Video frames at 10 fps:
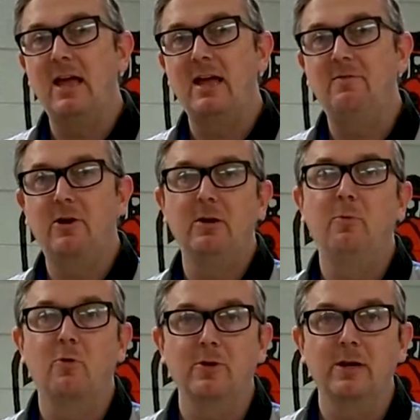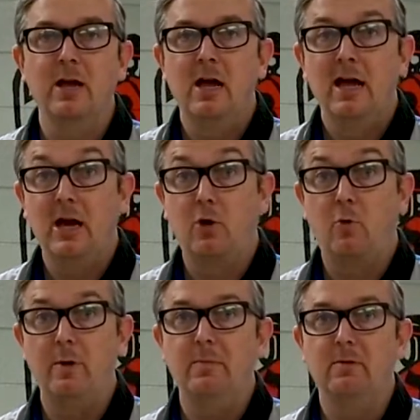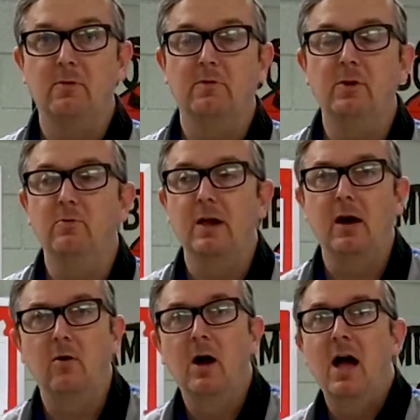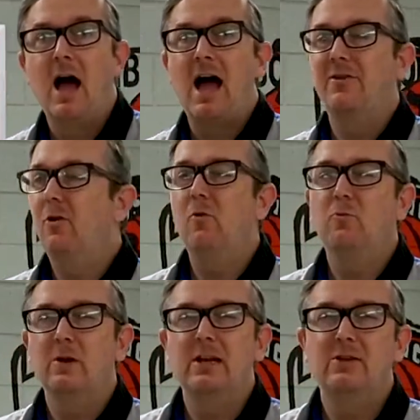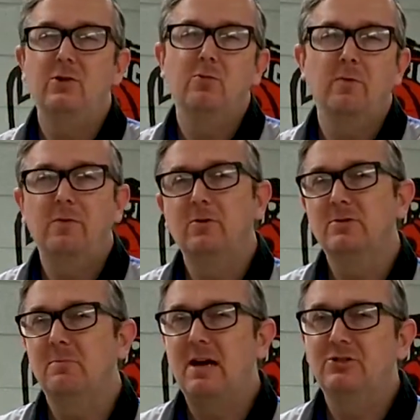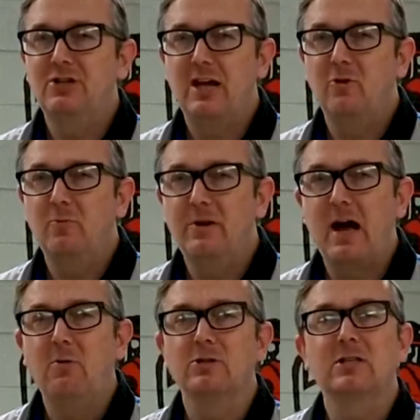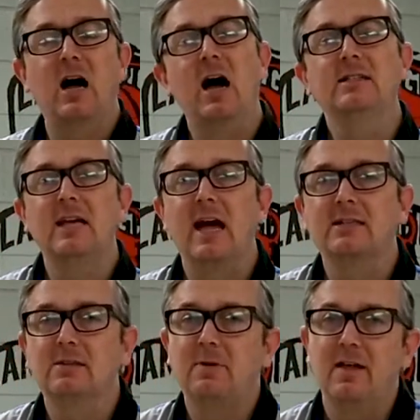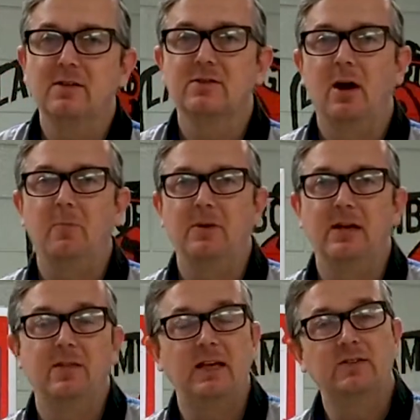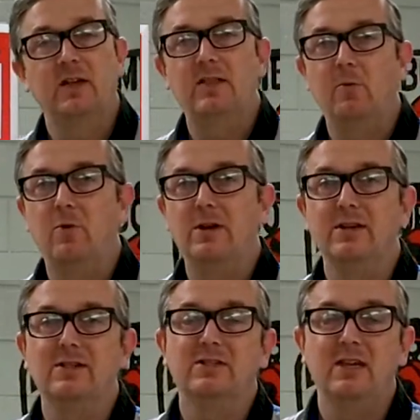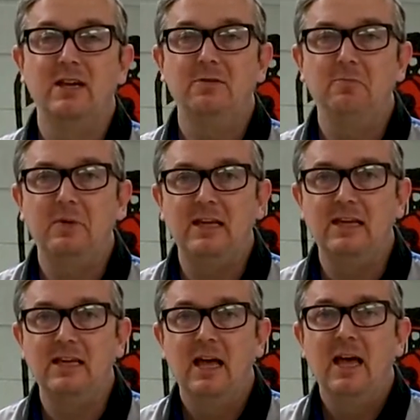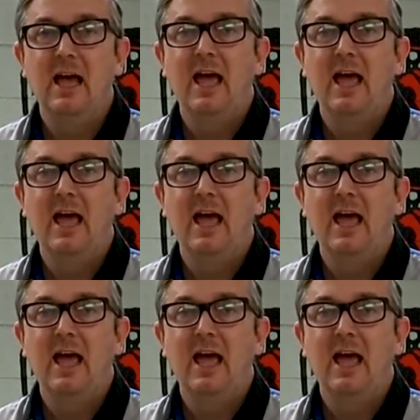a very important equipment review. Now, I don't really do reviews on my channel, but I was contacted by this company and they said they wanted to send me